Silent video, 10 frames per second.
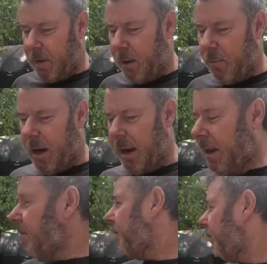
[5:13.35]

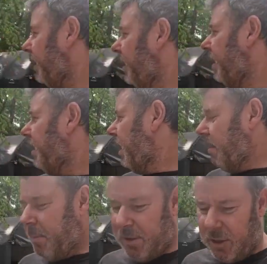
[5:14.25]
array
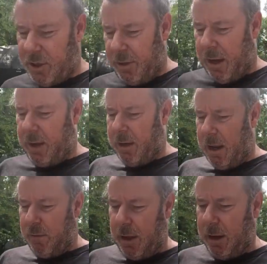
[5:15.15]
and position that and
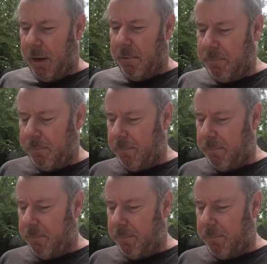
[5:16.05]
add that in.